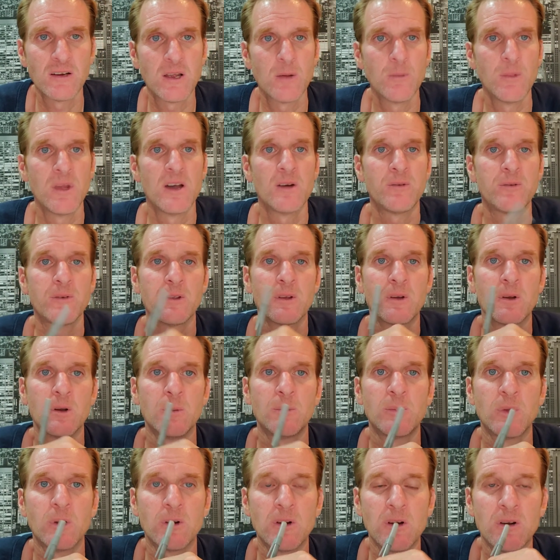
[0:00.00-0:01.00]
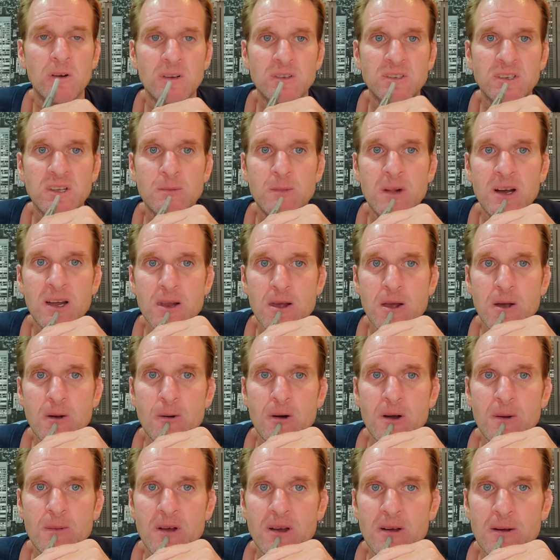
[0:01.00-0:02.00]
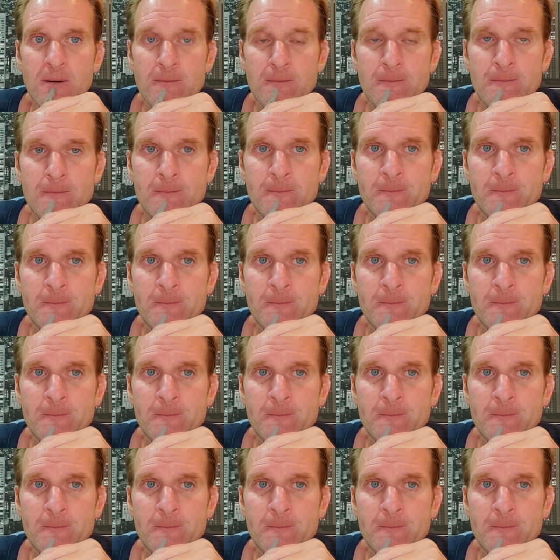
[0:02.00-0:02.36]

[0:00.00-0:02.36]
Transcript: Camille, for the cryptocurrency mining equipment?